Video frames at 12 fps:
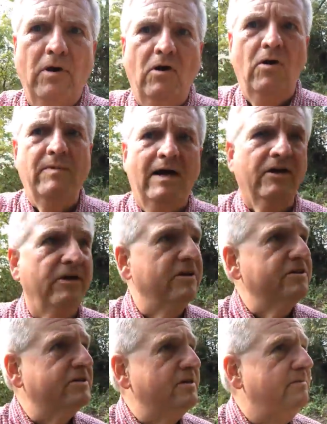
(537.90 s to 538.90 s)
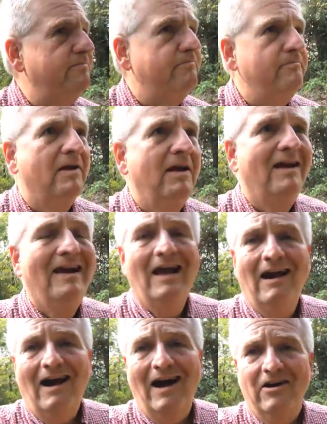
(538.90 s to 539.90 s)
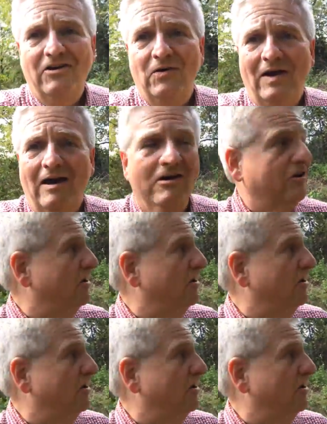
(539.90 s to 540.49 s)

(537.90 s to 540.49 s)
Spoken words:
Oh my goodness. I don't know how I